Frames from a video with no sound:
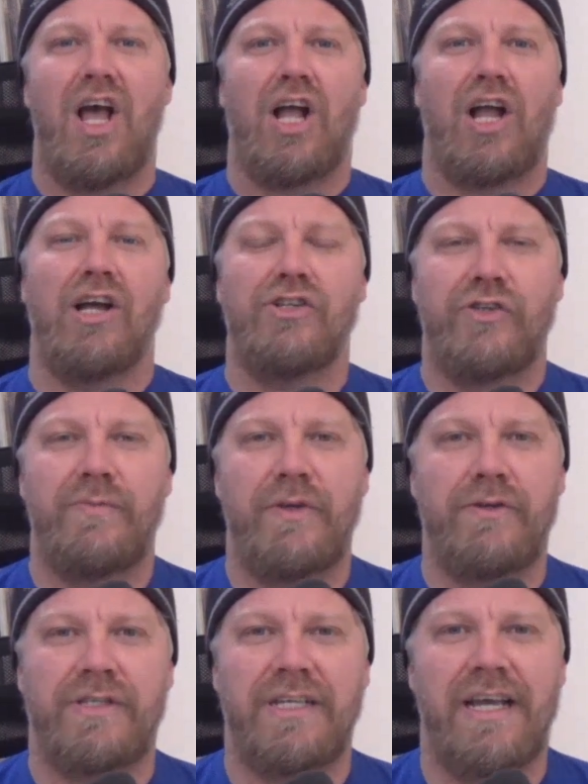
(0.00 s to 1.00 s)
country
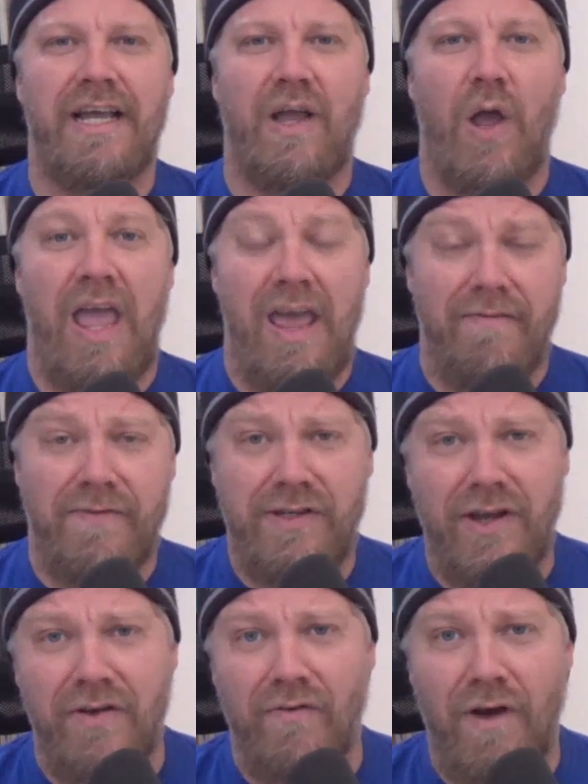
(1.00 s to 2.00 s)
music, if
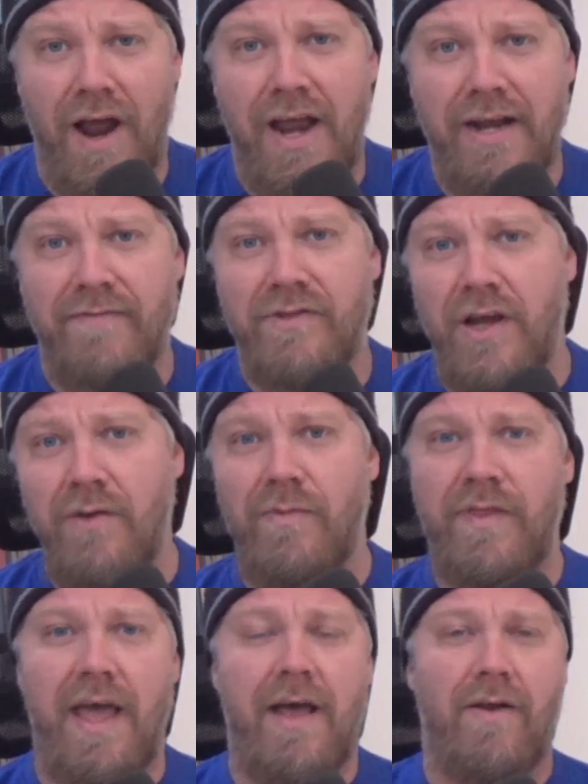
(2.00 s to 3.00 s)
done right, if done
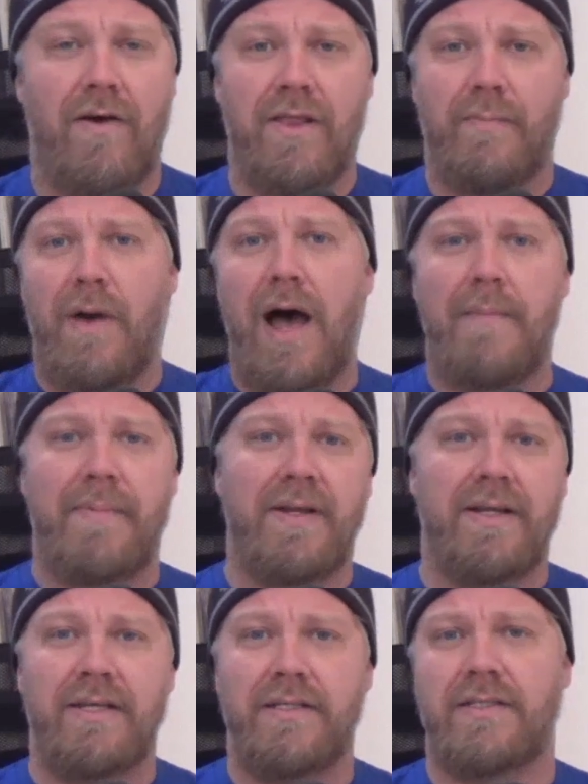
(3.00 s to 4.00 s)
without all the
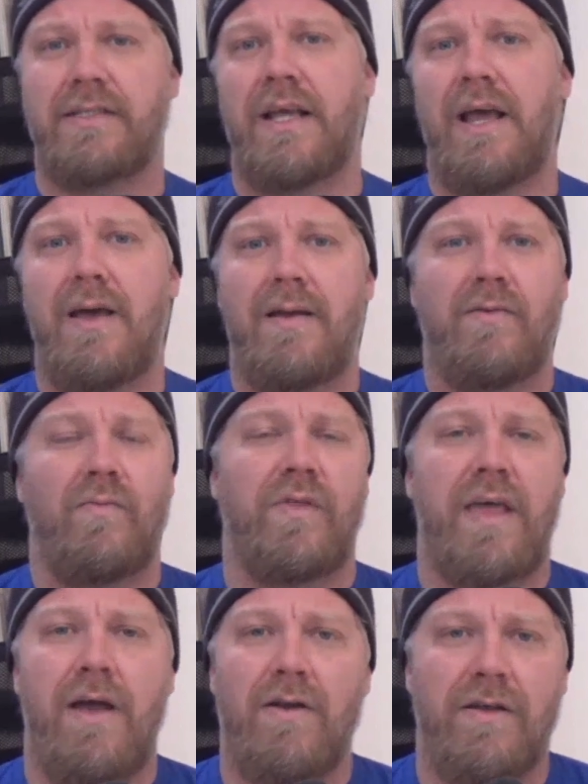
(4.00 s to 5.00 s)
poppiness and
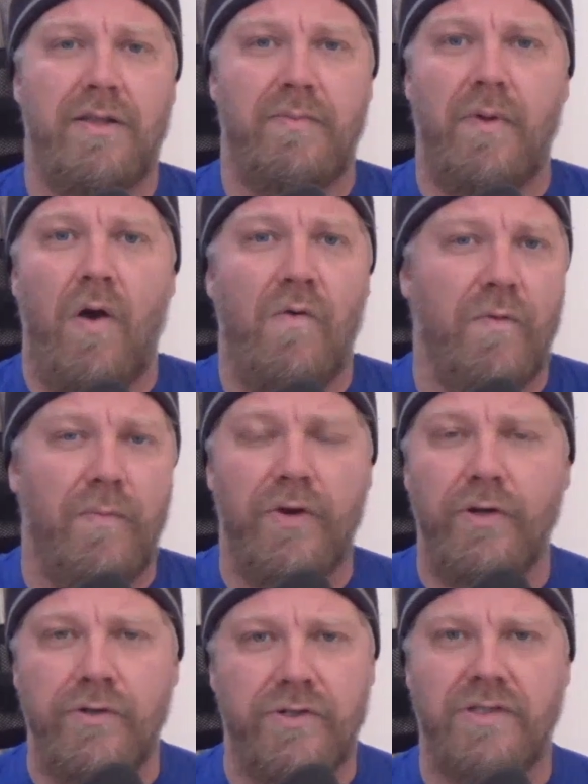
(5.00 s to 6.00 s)
without all the
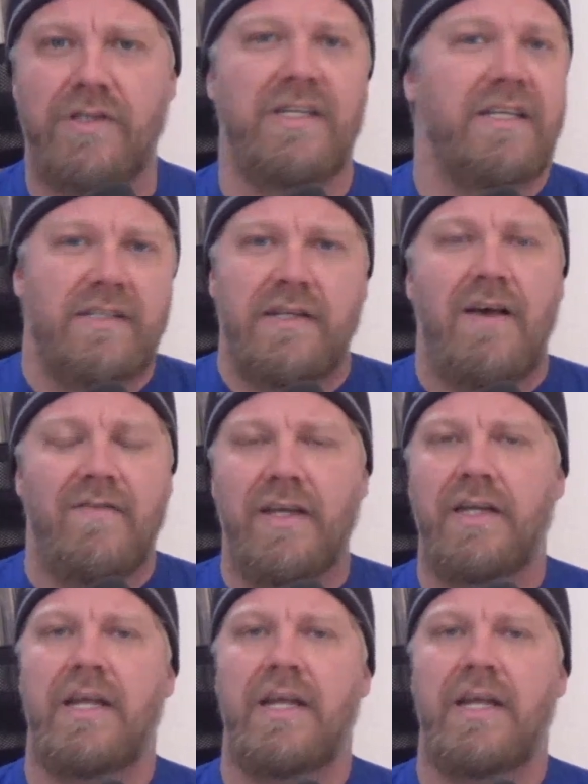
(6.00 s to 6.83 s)
overproducedness of it,